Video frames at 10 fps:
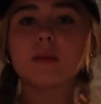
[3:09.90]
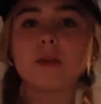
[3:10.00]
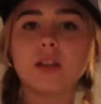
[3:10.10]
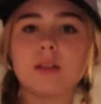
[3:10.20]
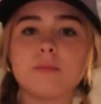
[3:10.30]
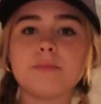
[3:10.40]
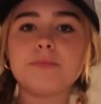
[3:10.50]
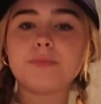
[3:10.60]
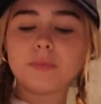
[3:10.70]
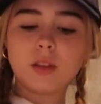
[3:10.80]
A Million,
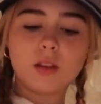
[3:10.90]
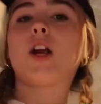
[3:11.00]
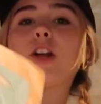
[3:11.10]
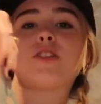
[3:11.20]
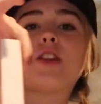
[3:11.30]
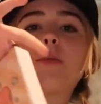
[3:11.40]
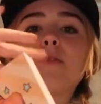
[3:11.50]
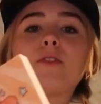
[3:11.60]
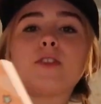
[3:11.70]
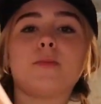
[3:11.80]

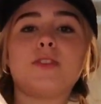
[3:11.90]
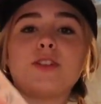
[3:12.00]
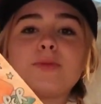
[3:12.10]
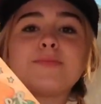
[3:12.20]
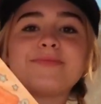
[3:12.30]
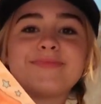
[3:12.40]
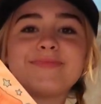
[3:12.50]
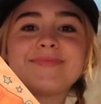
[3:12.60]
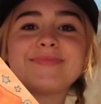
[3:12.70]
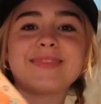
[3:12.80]
Heartstopper Volume 2.
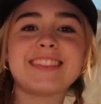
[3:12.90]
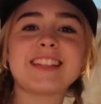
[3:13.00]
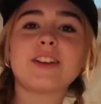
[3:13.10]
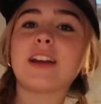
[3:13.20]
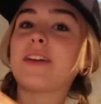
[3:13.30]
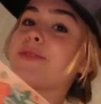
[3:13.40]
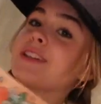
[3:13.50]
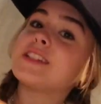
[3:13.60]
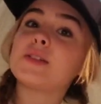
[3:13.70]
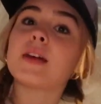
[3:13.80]
And I have
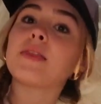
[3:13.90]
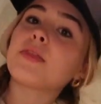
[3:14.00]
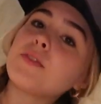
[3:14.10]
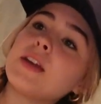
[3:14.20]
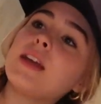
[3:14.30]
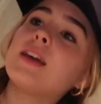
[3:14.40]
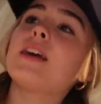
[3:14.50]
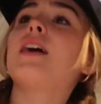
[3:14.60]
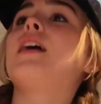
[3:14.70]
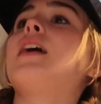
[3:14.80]
one, two, and three.
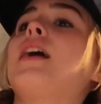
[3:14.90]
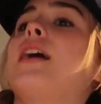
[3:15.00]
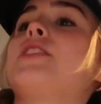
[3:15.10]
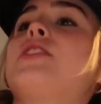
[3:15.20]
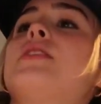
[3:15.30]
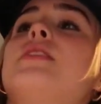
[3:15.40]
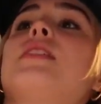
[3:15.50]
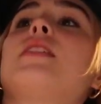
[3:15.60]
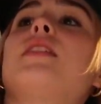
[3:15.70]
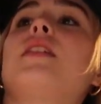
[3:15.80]
I just
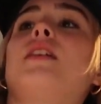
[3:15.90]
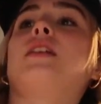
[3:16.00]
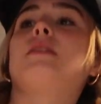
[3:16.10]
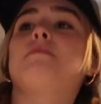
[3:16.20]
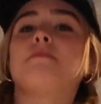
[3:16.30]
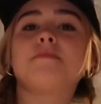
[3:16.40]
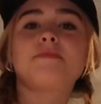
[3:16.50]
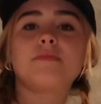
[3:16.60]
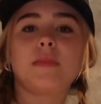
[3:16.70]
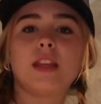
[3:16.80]
um,
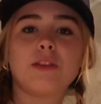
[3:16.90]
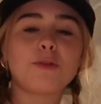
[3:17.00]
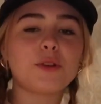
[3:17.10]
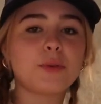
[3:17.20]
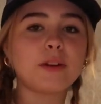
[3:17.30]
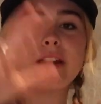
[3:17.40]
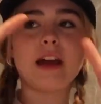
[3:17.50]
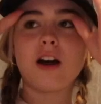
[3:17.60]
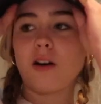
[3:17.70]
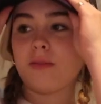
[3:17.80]
need the fourth one
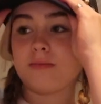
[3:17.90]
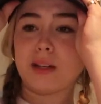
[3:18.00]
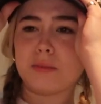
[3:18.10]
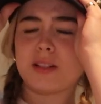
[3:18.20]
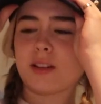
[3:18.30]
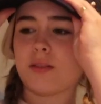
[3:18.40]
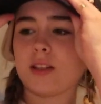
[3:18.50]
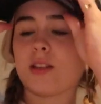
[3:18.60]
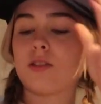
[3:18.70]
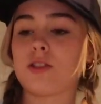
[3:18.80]
now, but I'm just going to
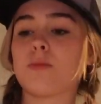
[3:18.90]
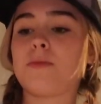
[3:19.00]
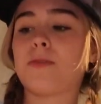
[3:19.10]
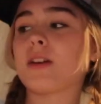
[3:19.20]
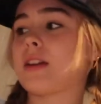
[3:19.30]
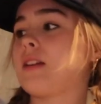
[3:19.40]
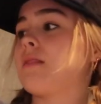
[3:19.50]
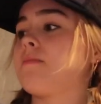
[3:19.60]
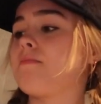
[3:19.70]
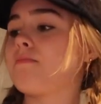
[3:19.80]
read those two before I get it.
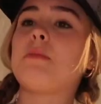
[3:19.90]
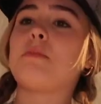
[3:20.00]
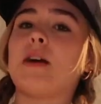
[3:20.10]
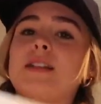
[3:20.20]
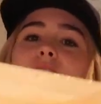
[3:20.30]
But